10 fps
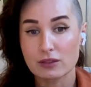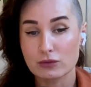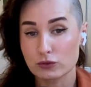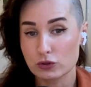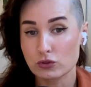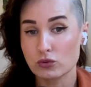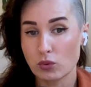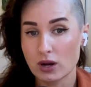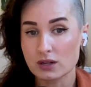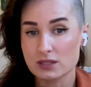for you to
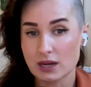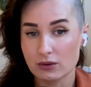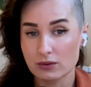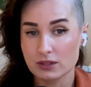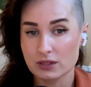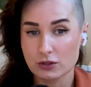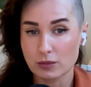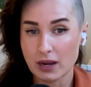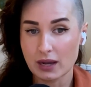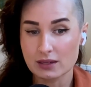walk down in your
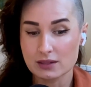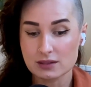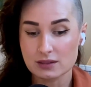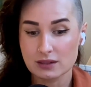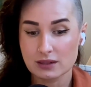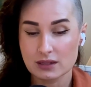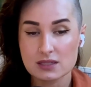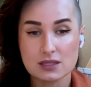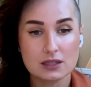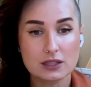mind.
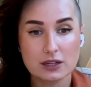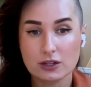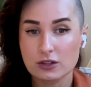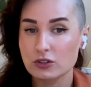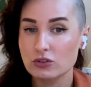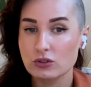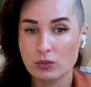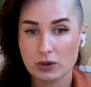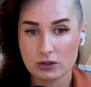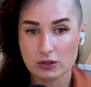It's clear, you know
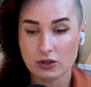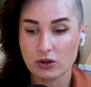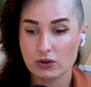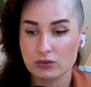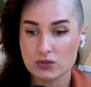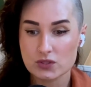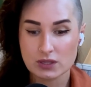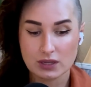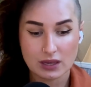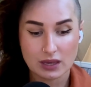where it goes,
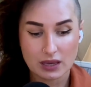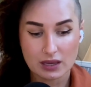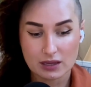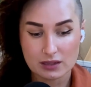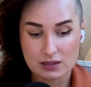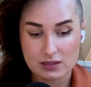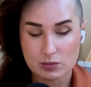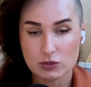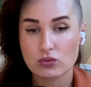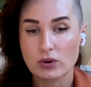and it's
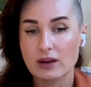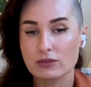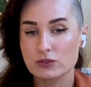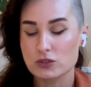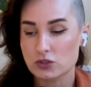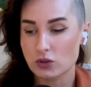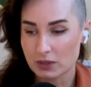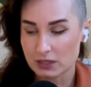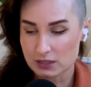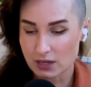been traveled so
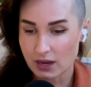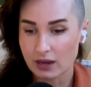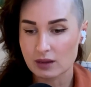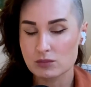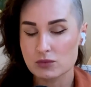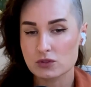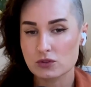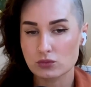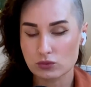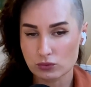many times
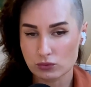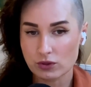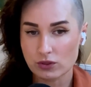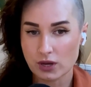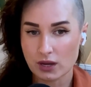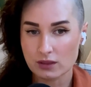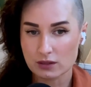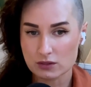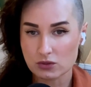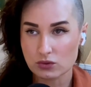through the thought that
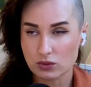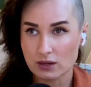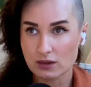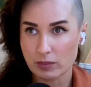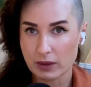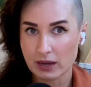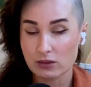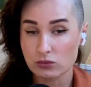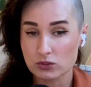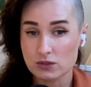it's created a
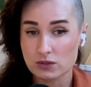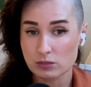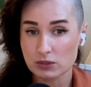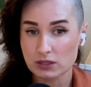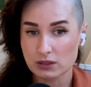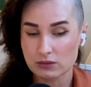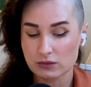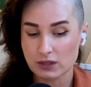path, which is the belief.